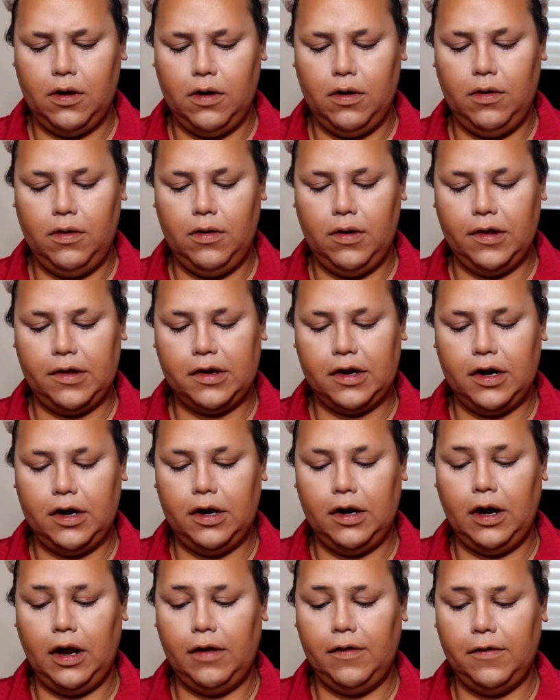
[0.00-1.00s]
Oh, it's got
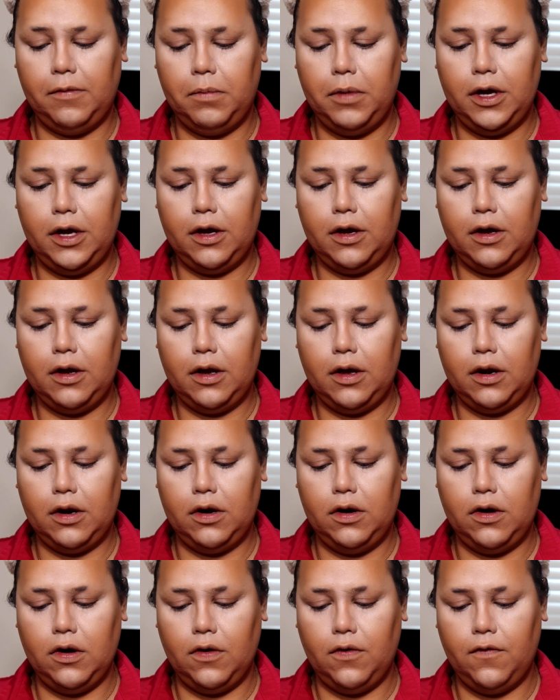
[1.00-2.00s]
a nice big
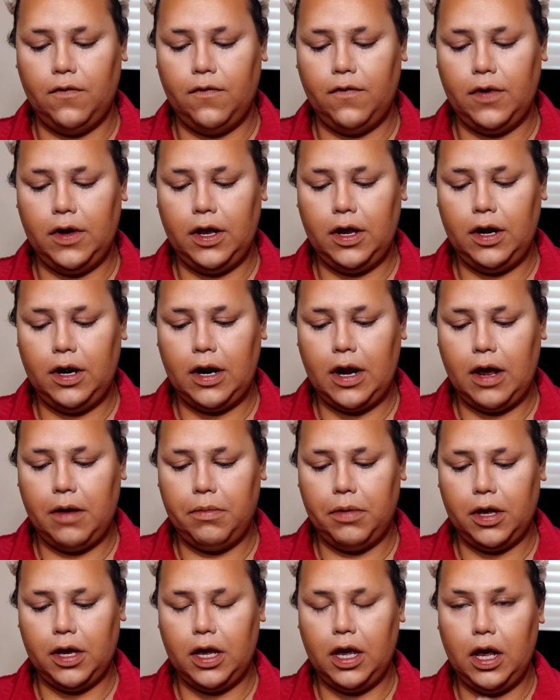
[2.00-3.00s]
doe foot
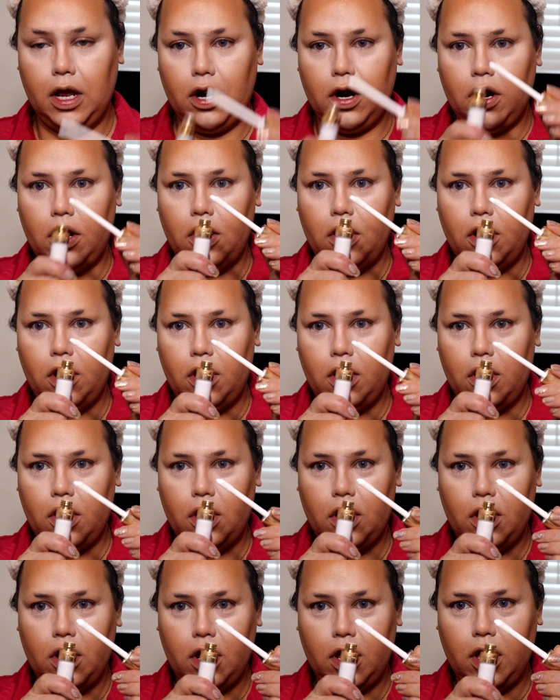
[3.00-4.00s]
applicator.
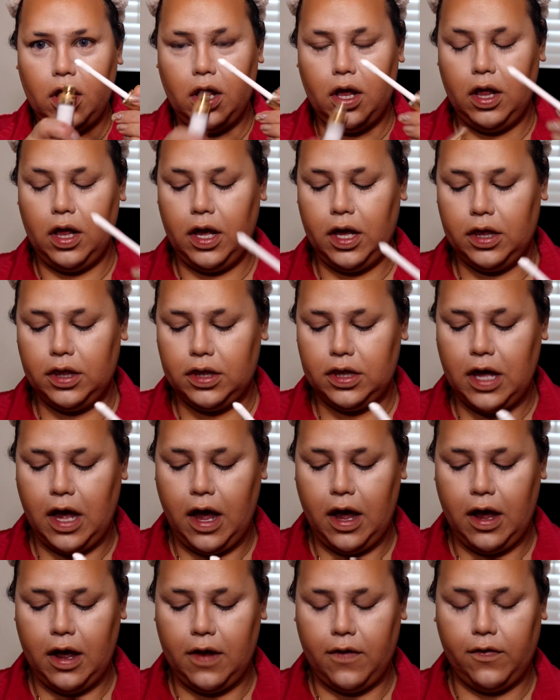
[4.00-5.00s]
Like
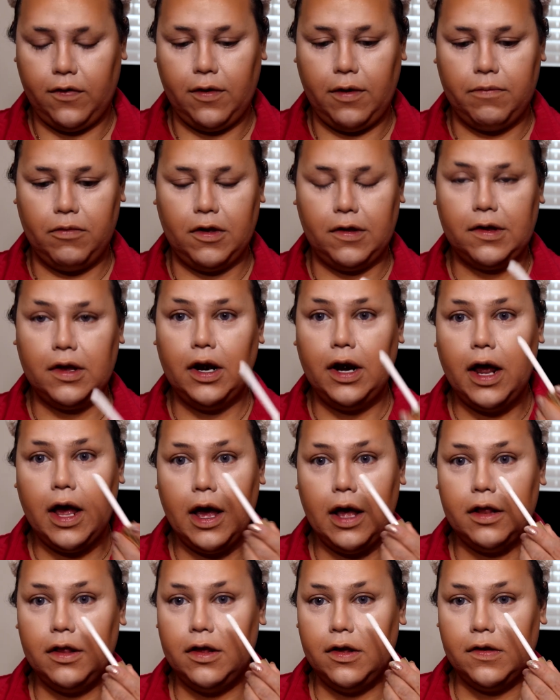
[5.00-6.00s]
that. So I'm just going to
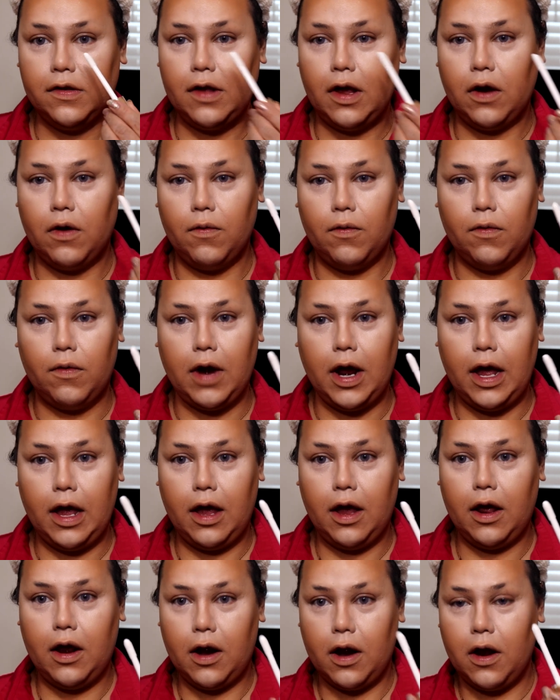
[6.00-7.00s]
add this like
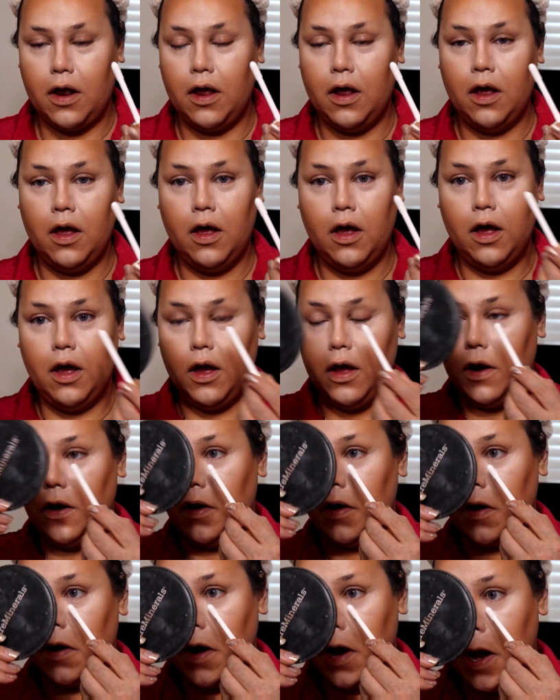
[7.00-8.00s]
right
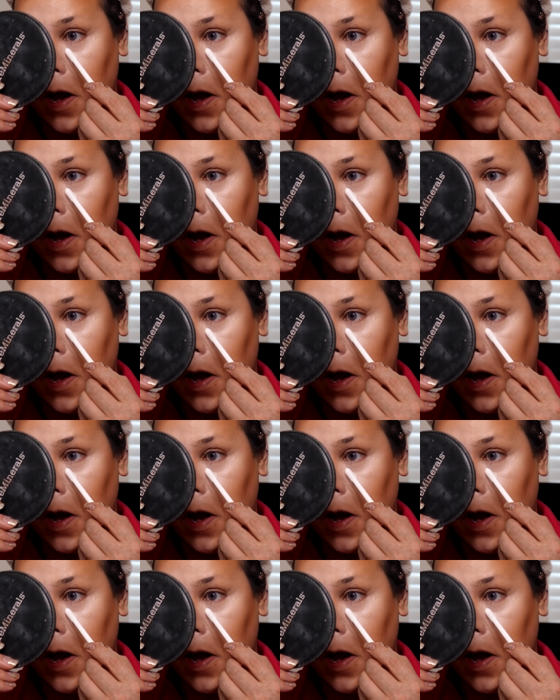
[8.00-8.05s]
under